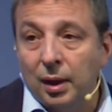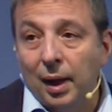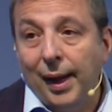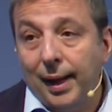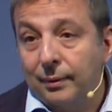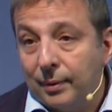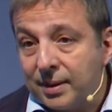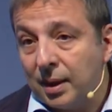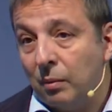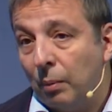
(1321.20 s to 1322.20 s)
And the
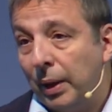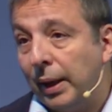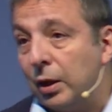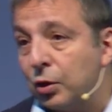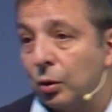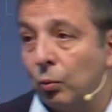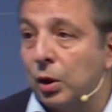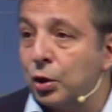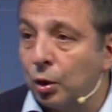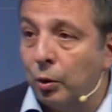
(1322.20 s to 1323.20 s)
same application will
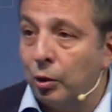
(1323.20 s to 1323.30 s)
show you